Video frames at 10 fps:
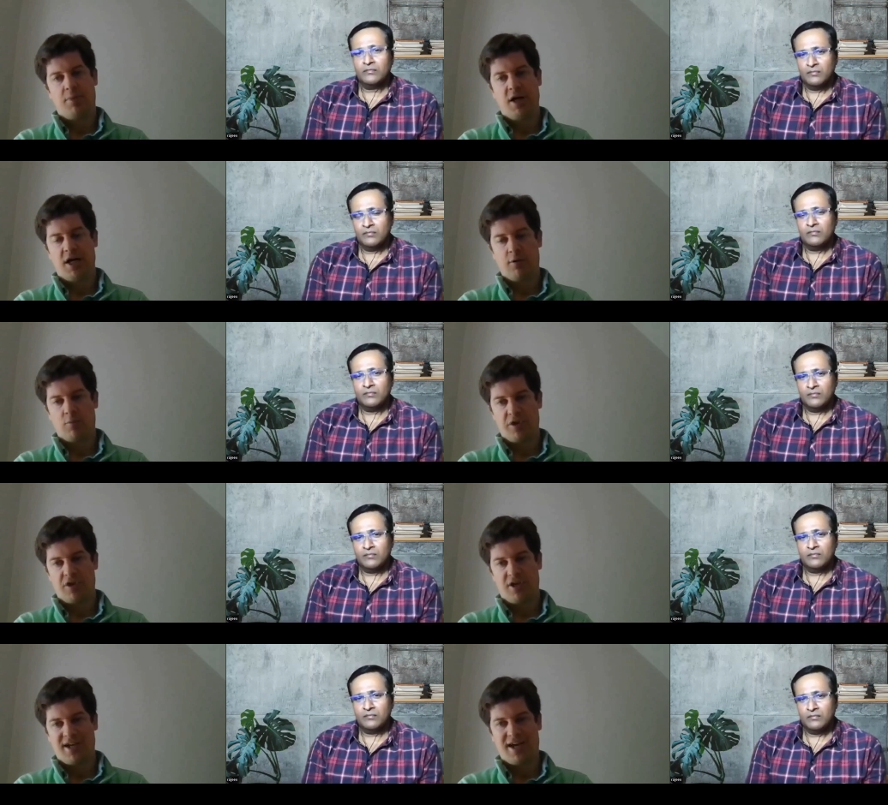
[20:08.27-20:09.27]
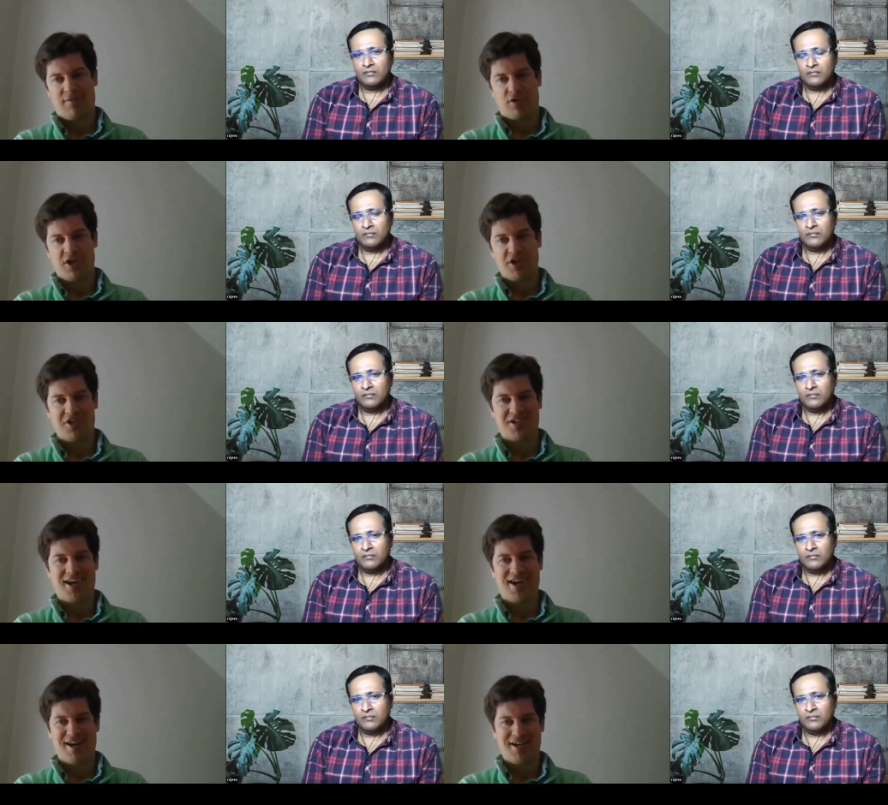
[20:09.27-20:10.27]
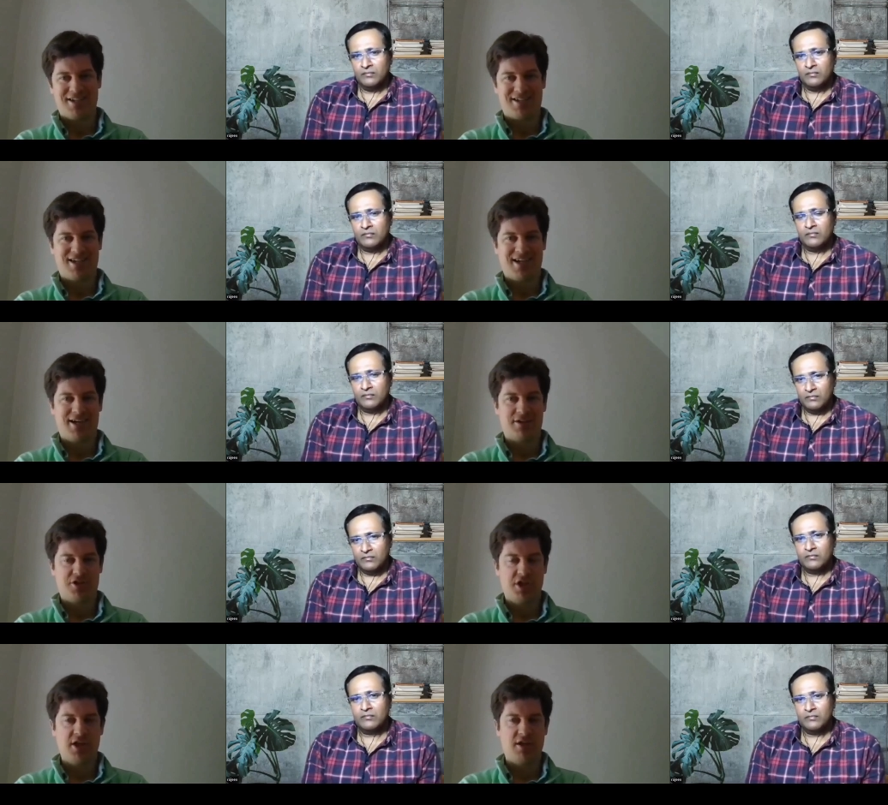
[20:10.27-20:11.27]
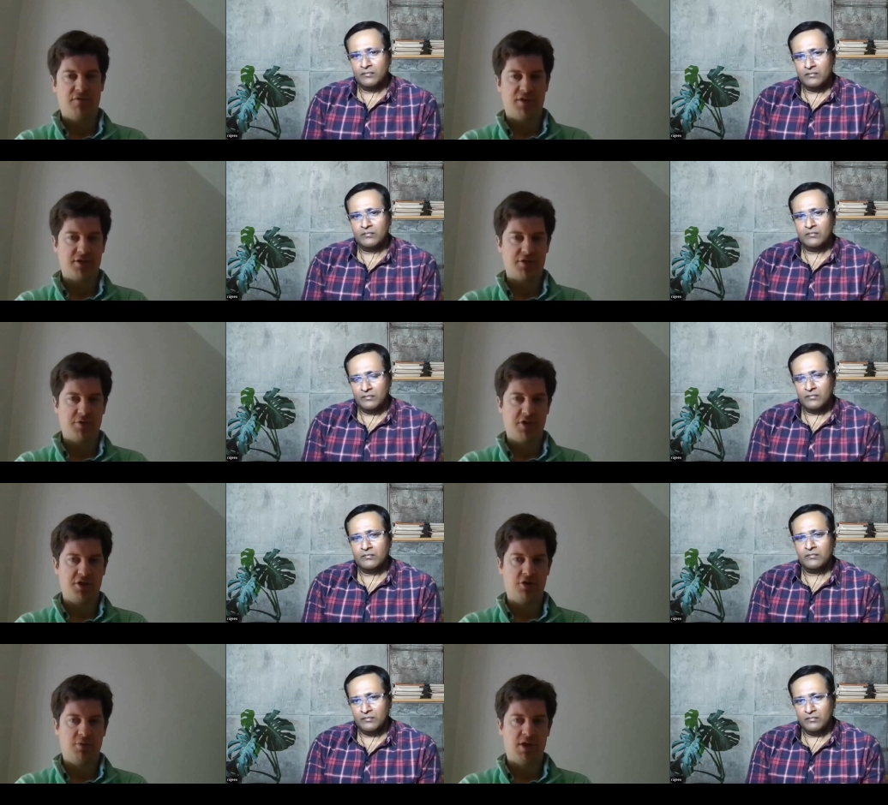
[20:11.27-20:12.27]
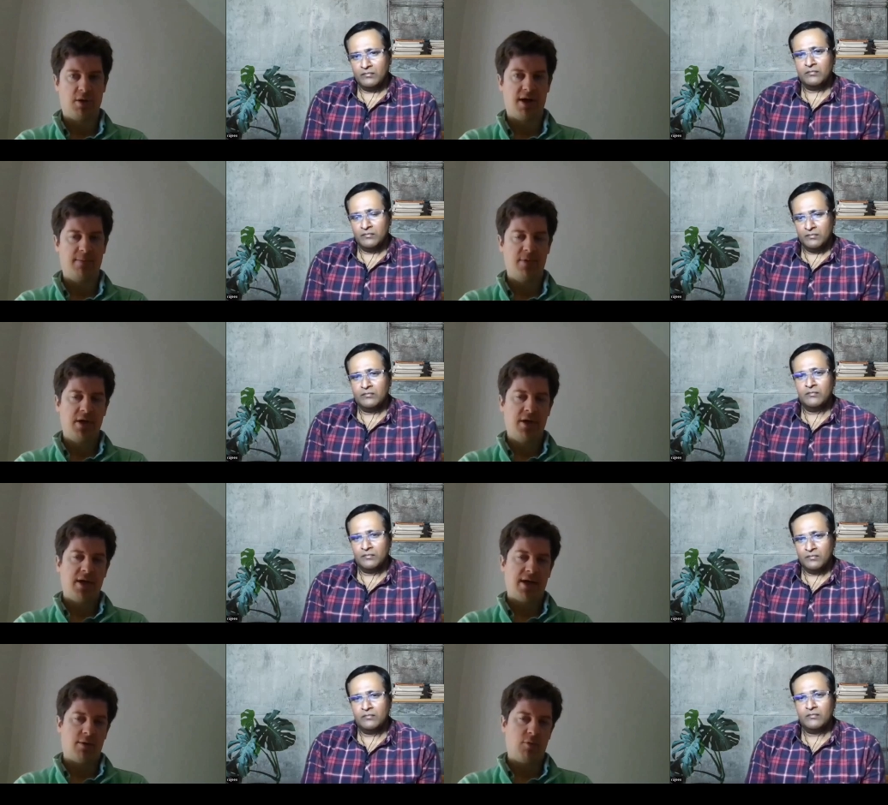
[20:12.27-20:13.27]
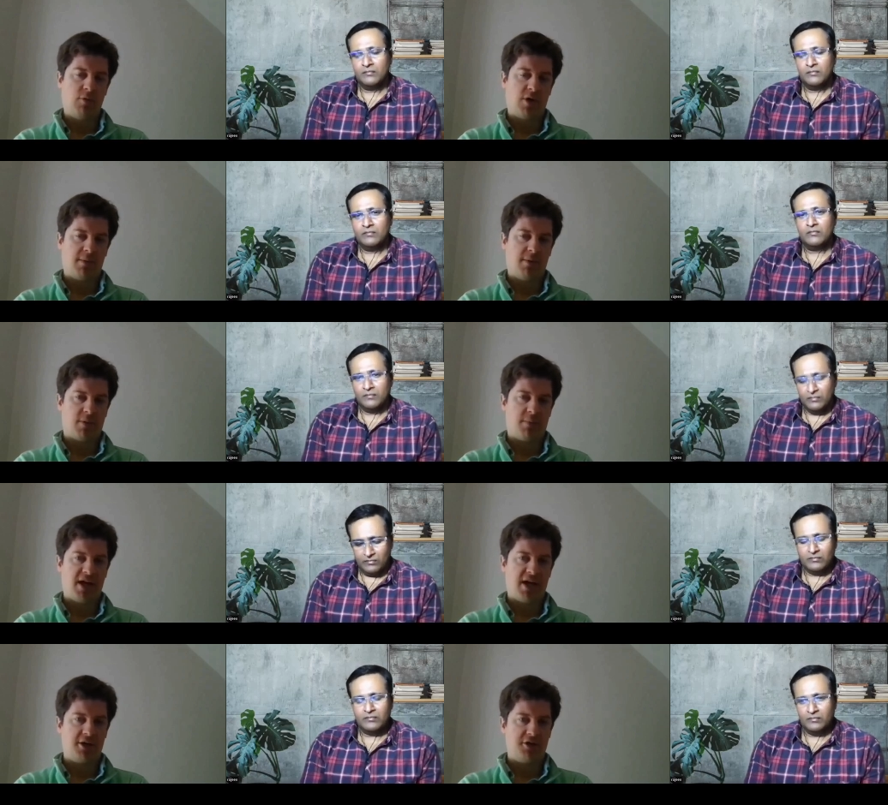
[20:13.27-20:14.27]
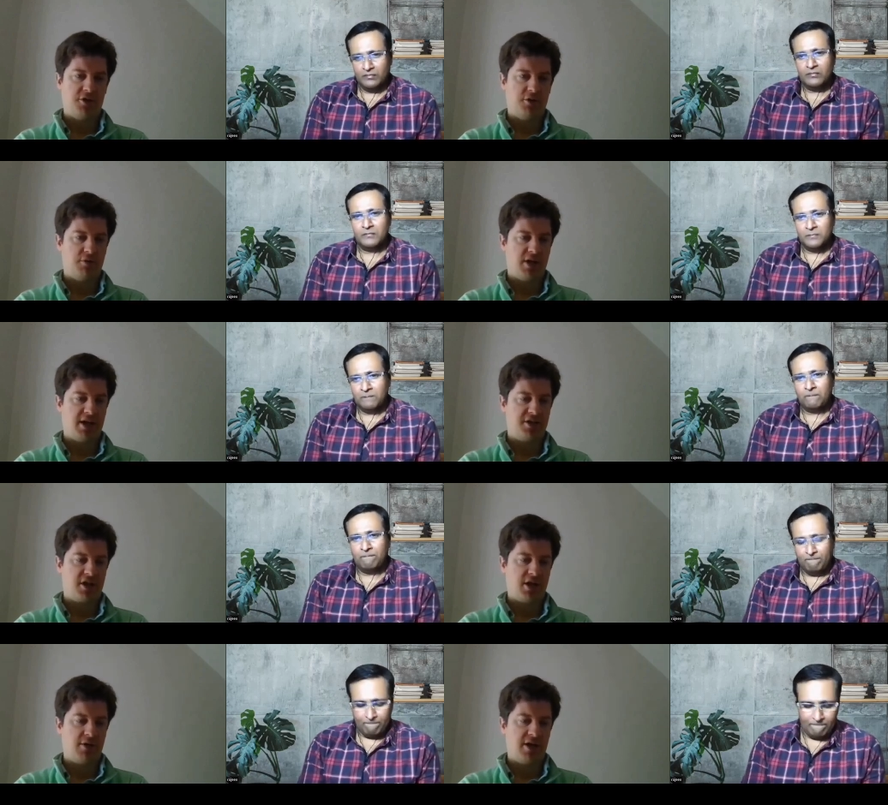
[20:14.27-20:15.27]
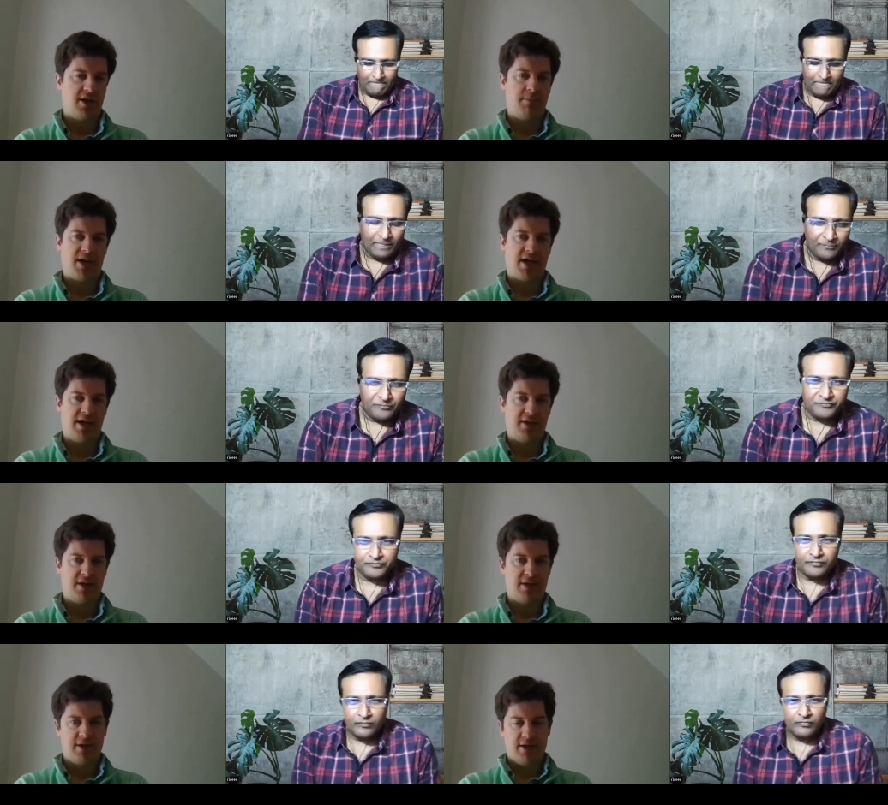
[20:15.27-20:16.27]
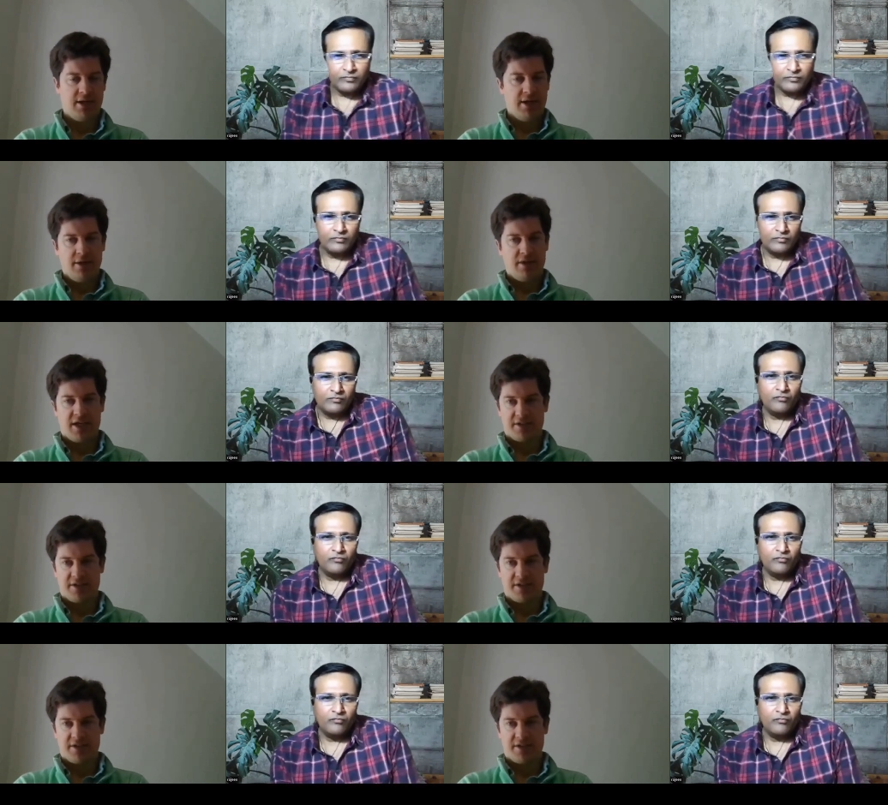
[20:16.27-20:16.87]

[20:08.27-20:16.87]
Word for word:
Speaker 1: Um, but with an avaricious eye to saying, gee, if things really do blow up, uh, we want to be prepared to uh, to go in and buy the